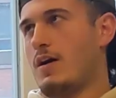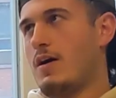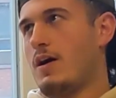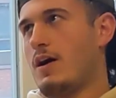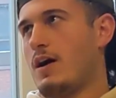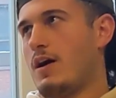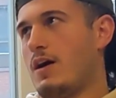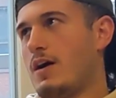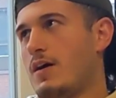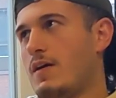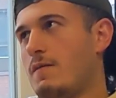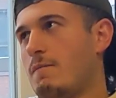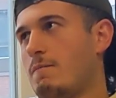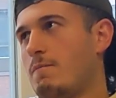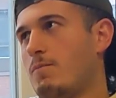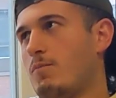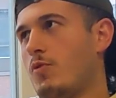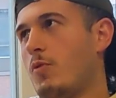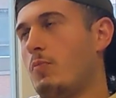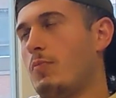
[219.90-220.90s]
Well,
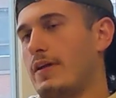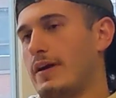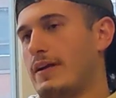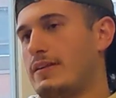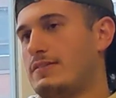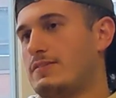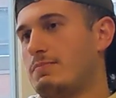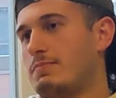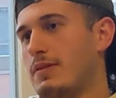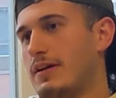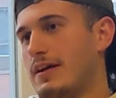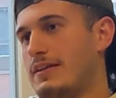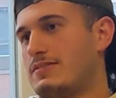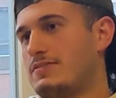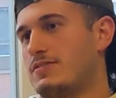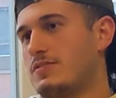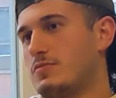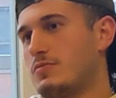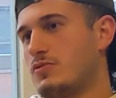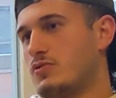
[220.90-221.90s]
plants
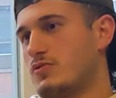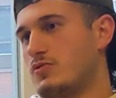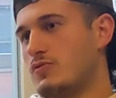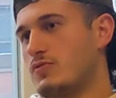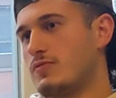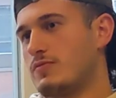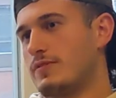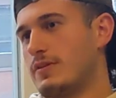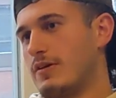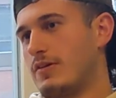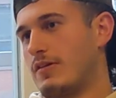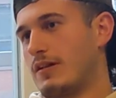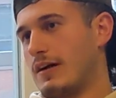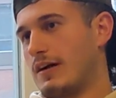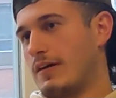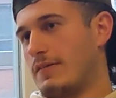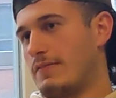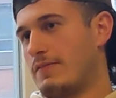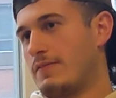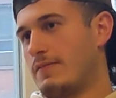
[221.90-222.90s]
don't move. They're
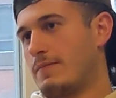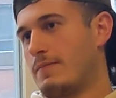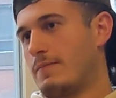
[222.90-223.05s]
alive.